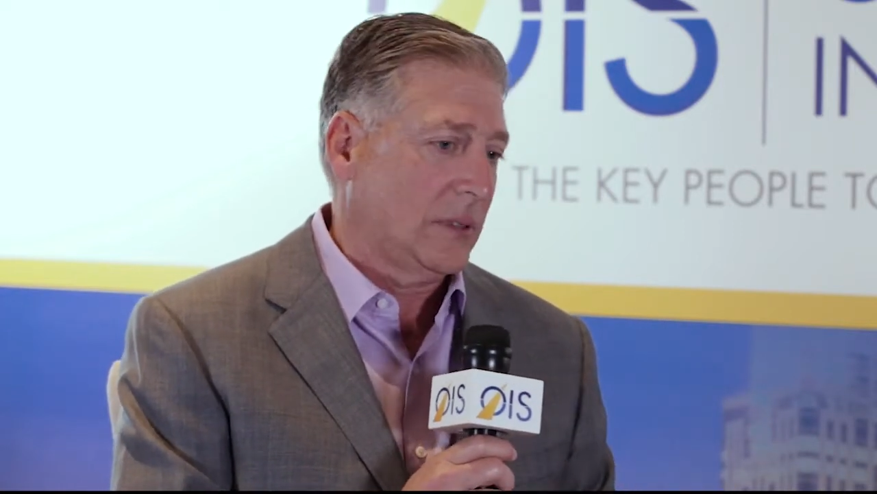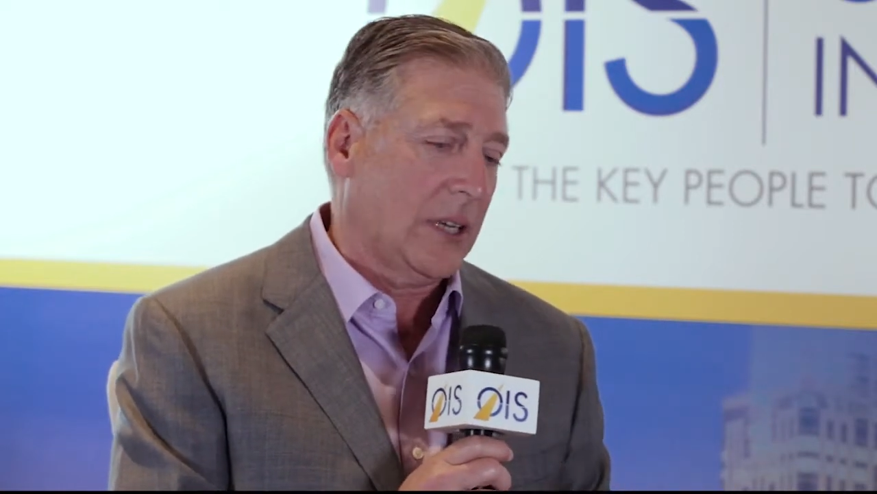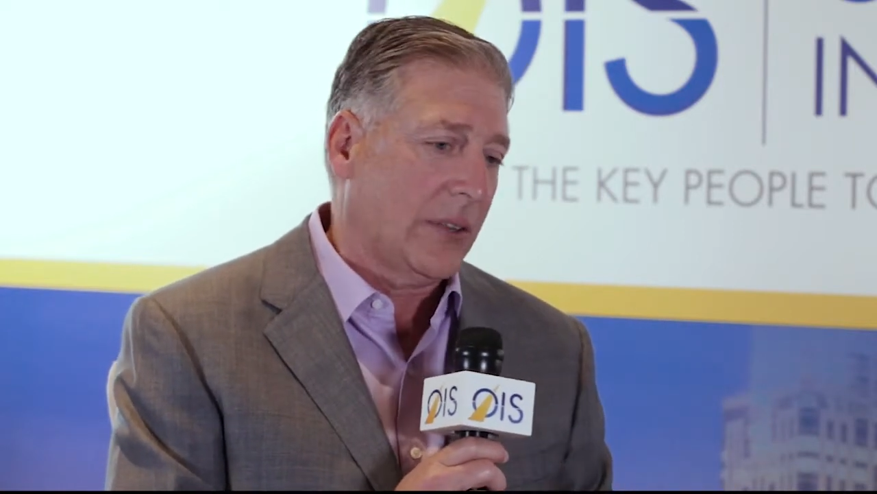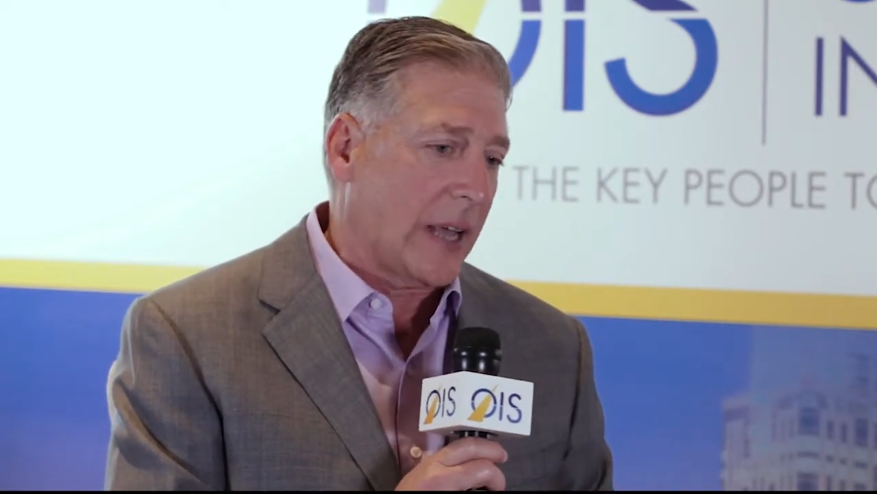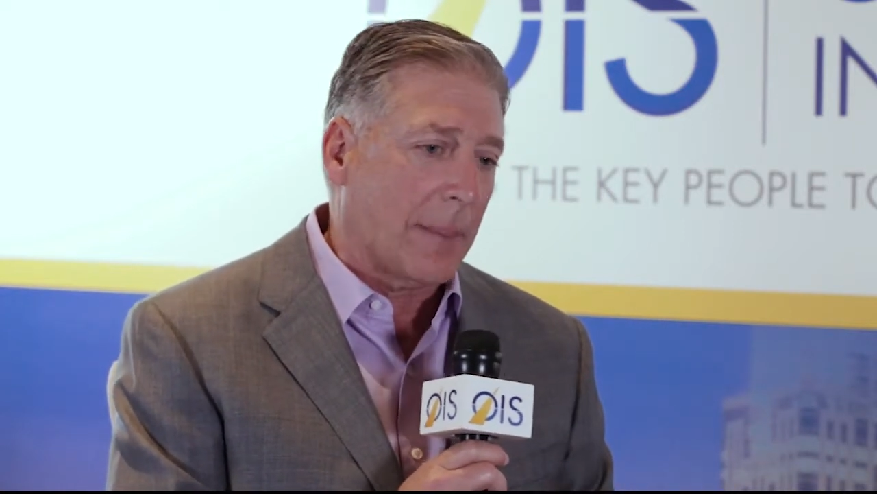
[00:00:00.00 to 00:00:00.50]

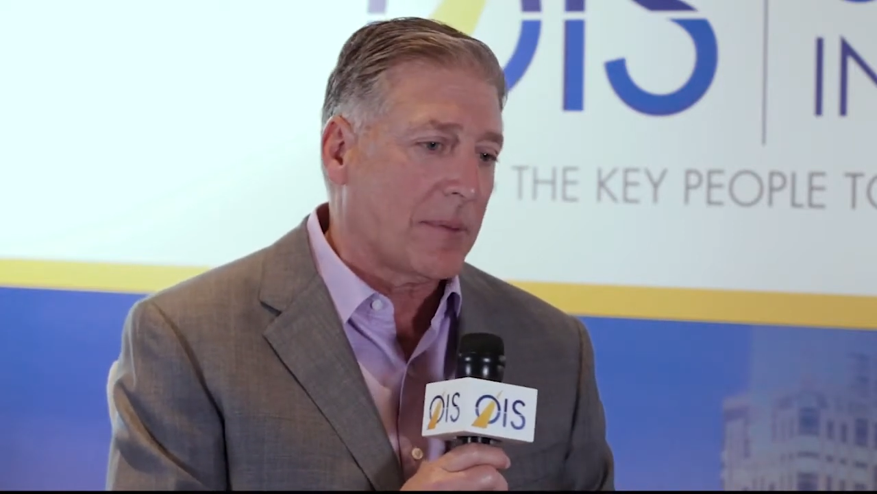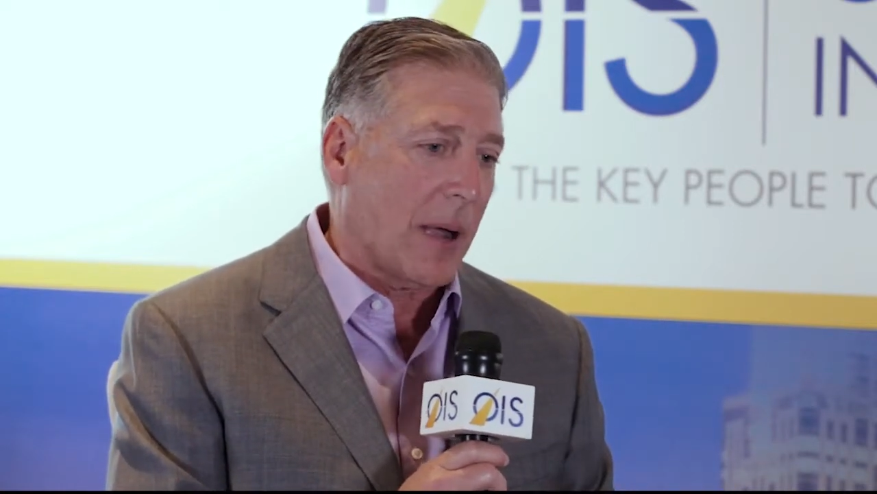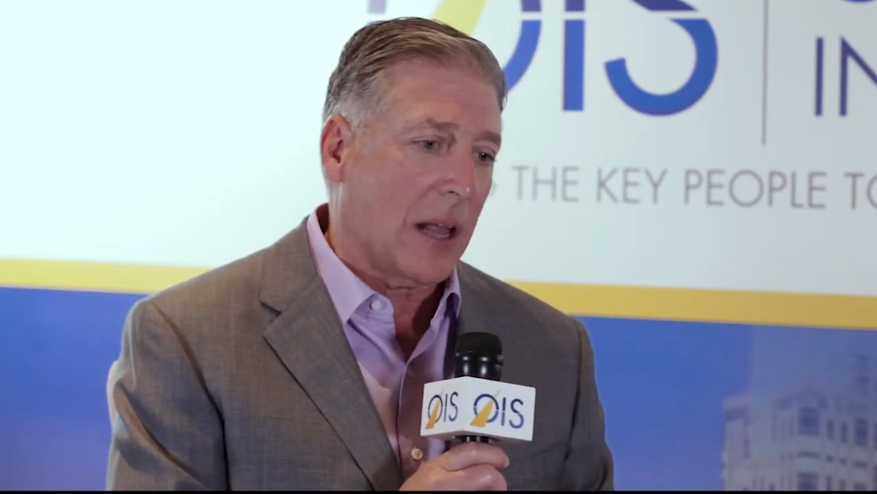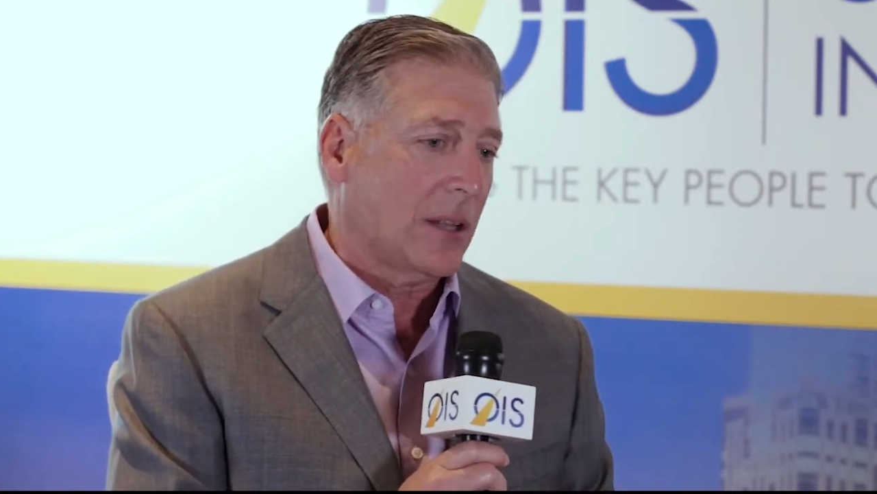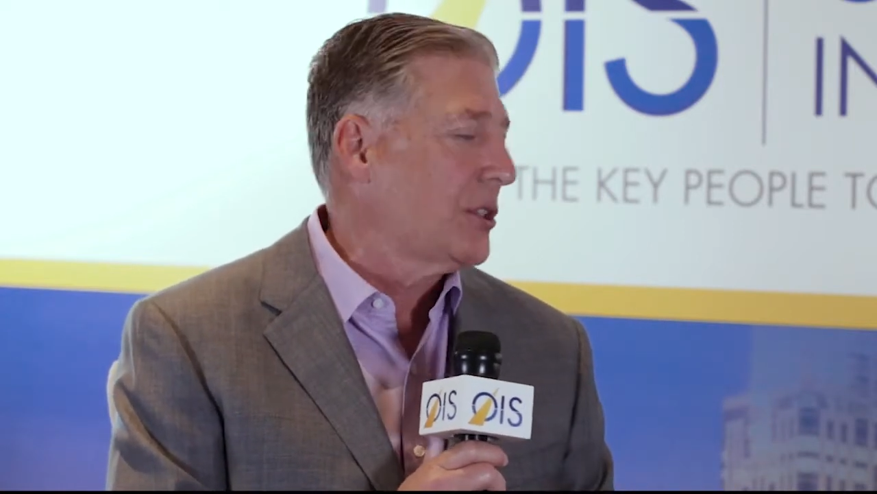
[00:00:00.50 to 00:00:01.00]
the
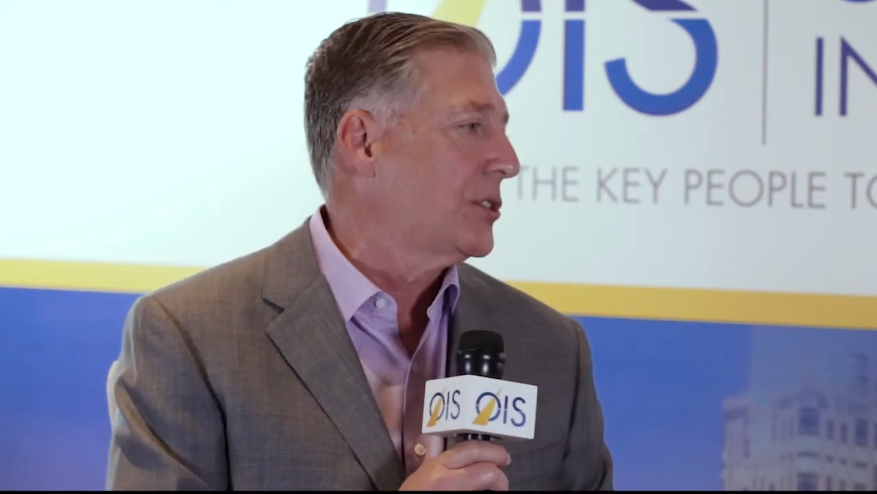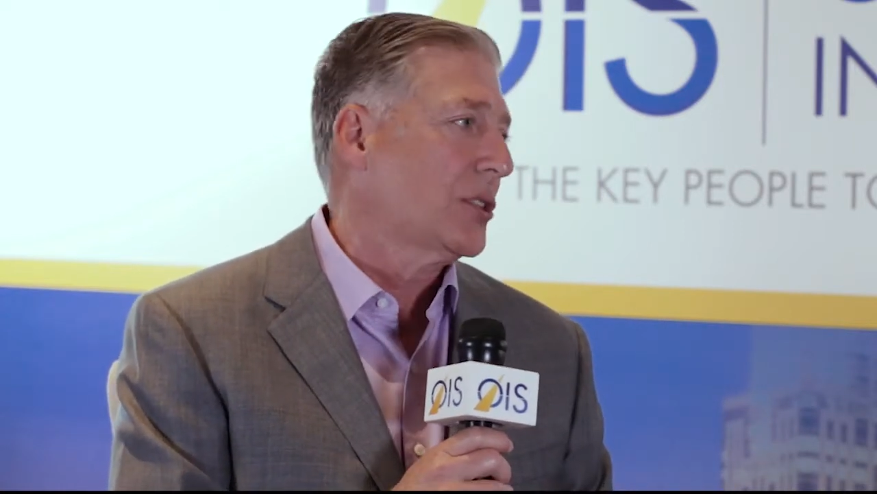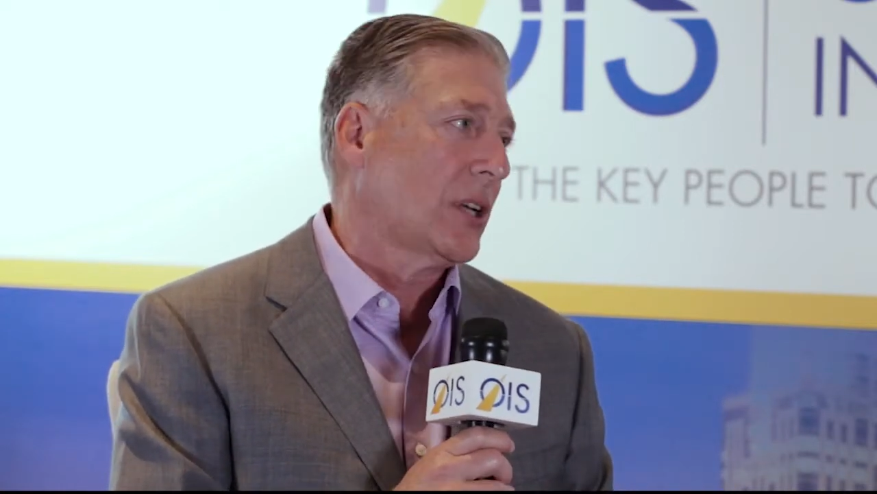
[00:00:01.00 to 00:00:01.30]
ophthalmologist